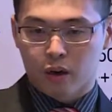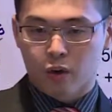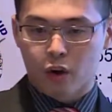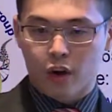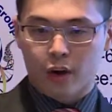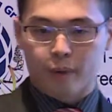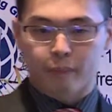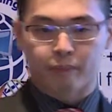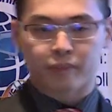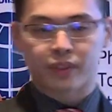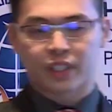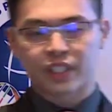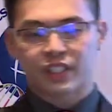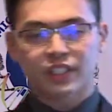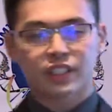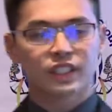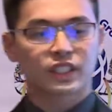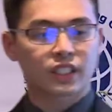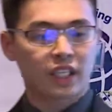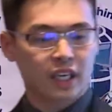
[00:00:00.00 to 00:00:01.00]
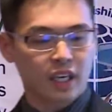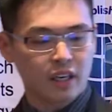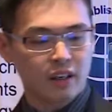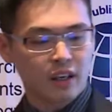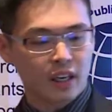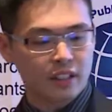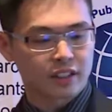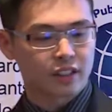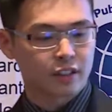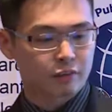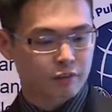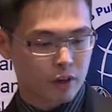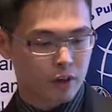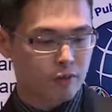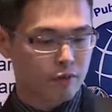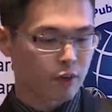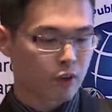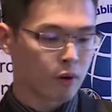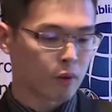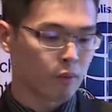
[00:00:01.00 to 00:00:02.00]
Right, this is kind of like
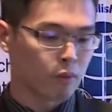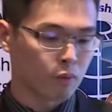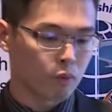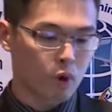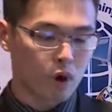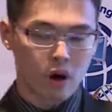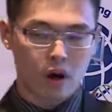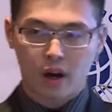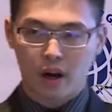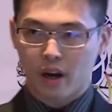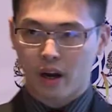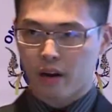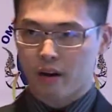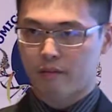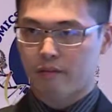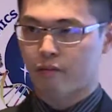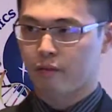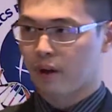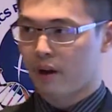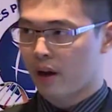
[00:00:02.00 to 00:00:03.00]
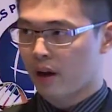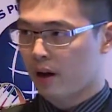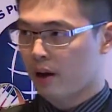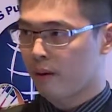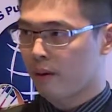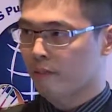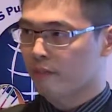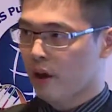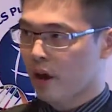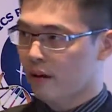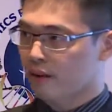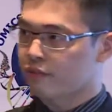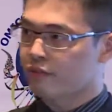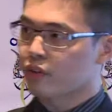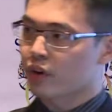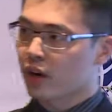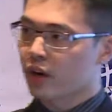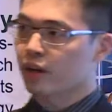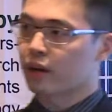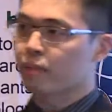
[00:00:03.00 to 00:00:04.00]
different from what I
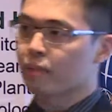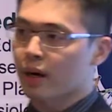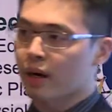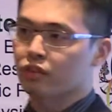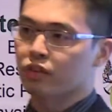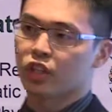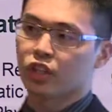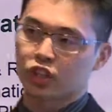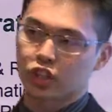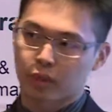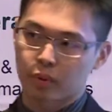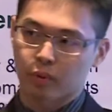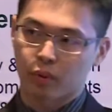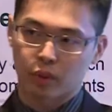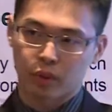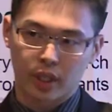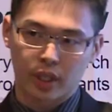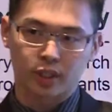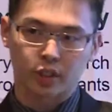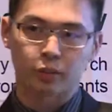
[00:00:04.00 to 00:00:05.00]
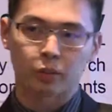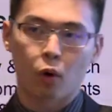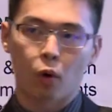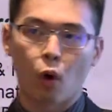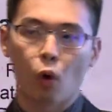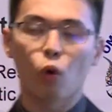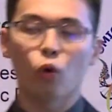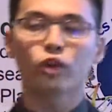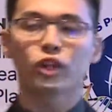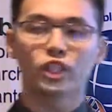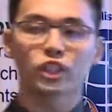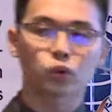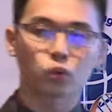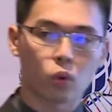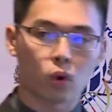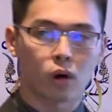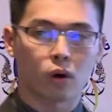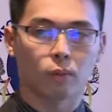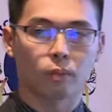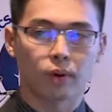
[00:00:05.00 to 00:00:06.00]
have read about natural products. All this
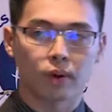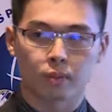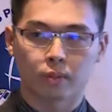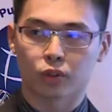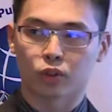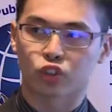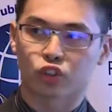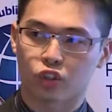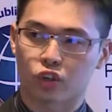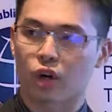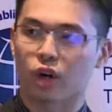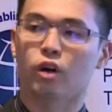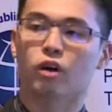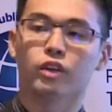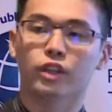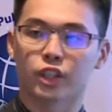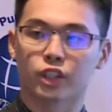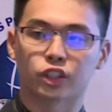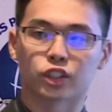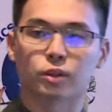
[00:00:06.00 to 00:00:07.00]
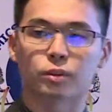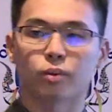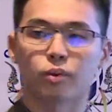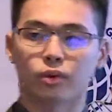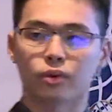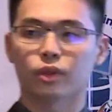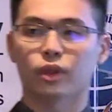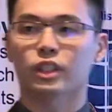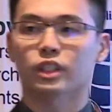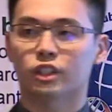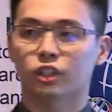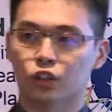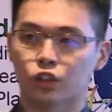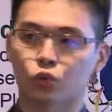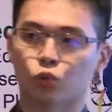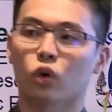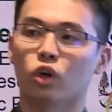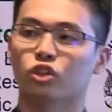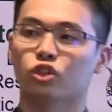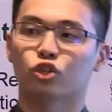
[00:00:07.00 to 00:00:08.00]
while people try on natural products
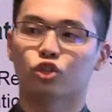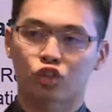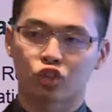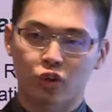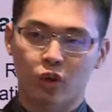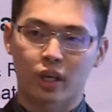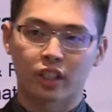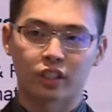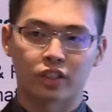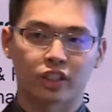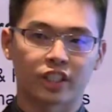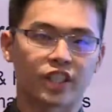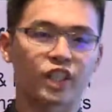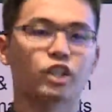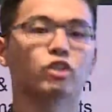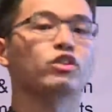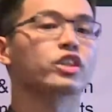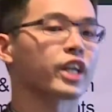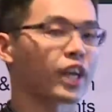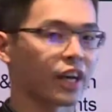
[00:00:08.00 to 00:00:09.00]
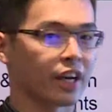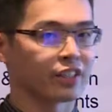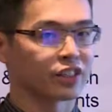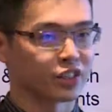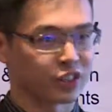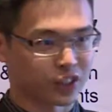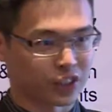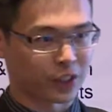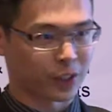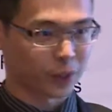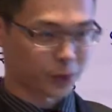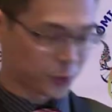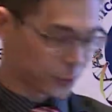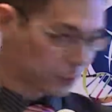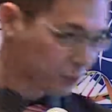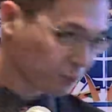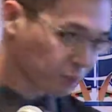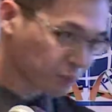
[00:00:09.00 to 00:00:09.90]
is want to try to kill the cancer cells.